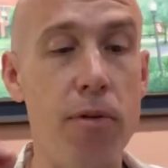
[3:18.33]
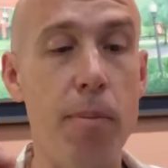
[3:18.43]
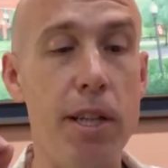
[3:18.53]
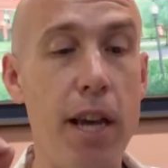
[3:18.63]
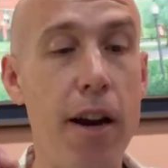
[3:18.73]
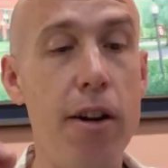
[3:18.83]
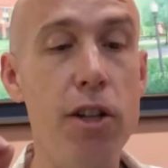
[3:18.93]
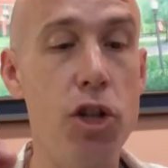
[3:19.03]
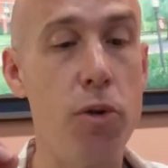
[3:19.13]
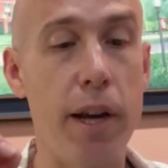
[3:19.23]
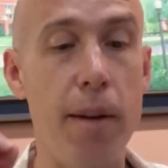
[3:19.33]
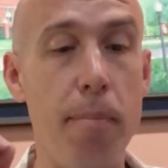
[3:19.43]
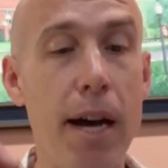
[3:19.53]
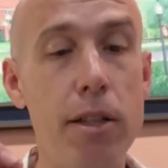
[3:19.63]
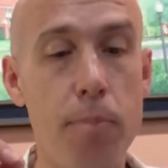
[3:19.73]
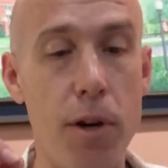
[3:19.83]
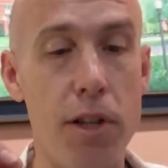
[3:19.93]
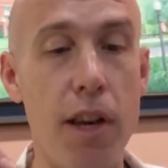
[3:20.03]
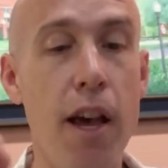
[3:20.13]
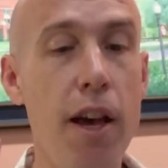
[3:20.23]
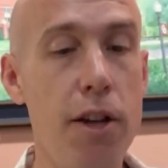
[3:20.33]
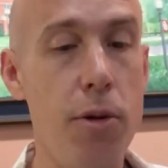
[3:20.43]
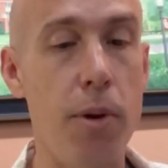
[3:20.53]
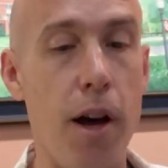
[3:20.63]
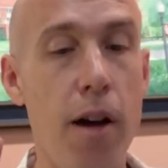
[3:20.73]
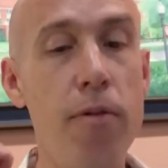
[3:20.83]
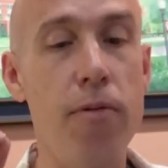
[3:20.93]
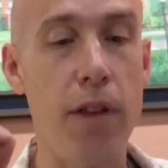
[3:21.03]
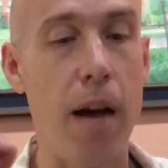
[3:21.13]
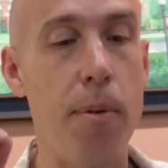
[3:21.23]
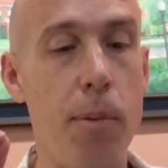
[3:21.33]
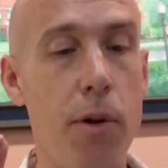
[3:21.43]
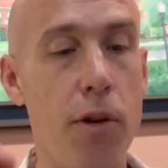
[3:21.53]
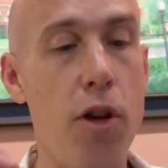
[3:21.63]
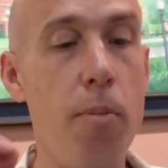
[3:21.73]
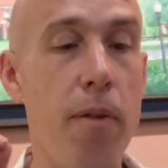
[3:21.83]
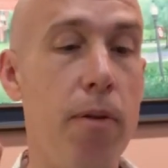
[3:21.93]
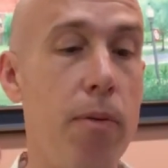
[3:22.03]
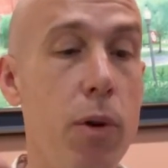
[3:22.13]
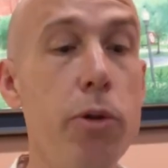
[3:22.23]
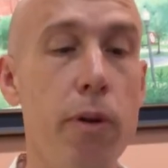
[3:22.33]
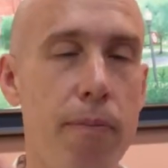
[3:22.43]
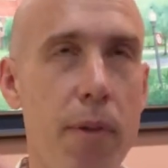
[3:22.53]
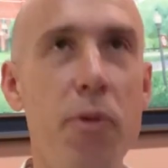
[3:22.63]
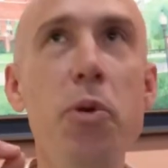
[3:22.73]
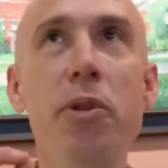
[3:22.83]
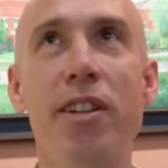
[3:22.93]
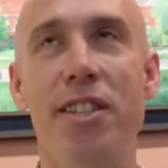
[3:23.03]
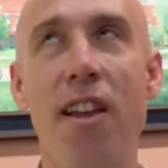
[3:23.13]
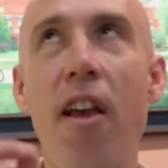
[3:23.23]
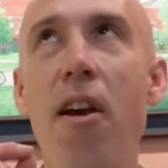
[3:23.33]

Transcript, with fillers: From a terror-stricken mouse person to an unflappable human vavula,